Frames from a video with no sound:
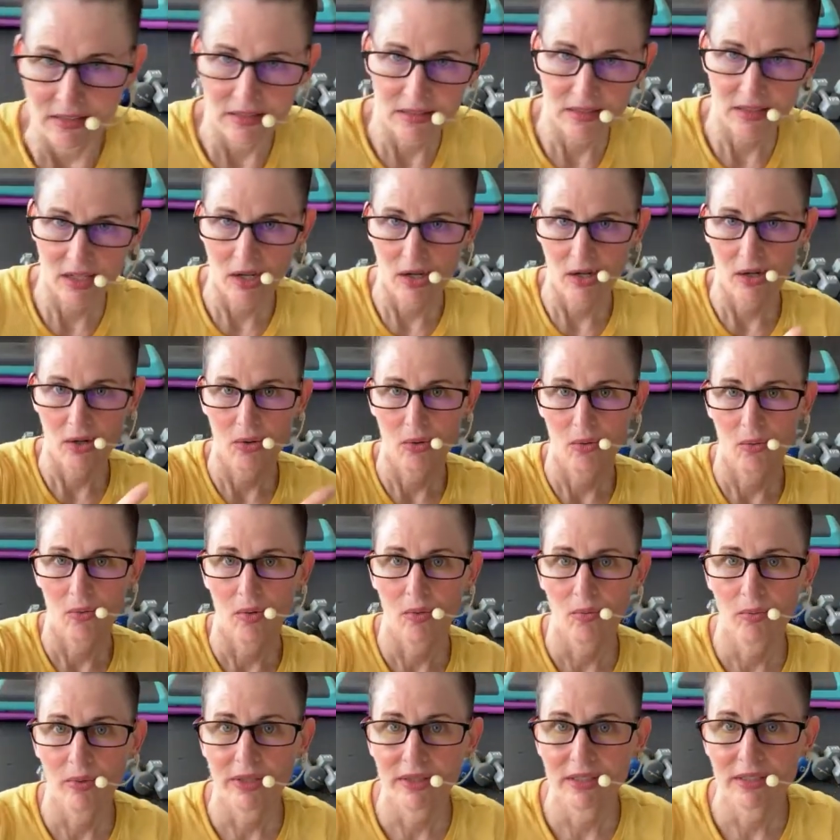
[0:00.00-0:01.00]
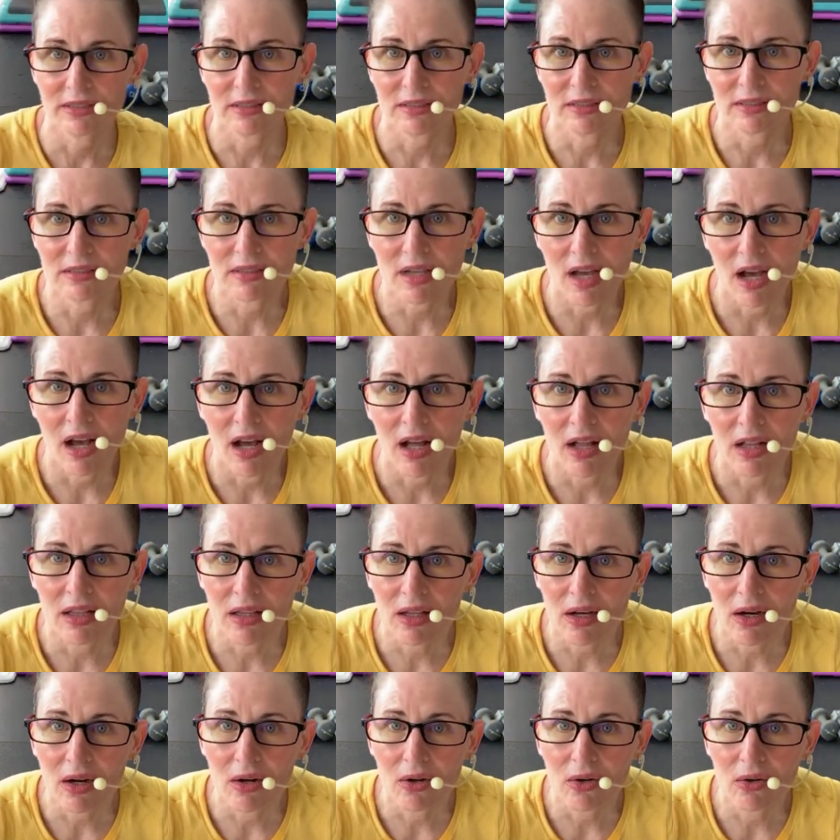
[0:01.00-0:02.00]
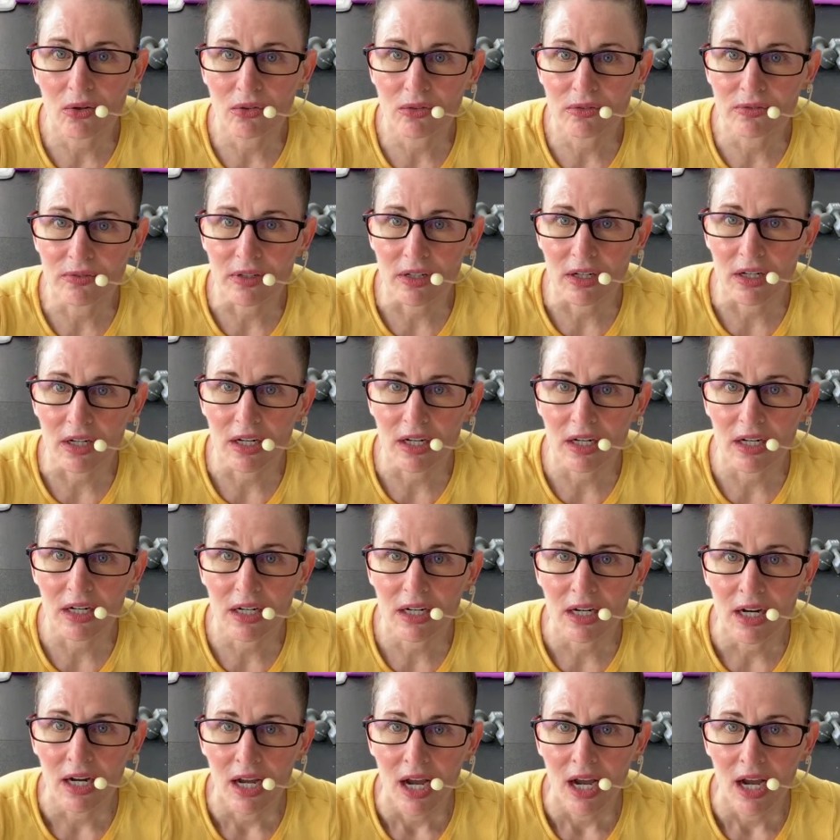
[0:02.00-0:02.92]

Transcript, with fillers: So when this is all over,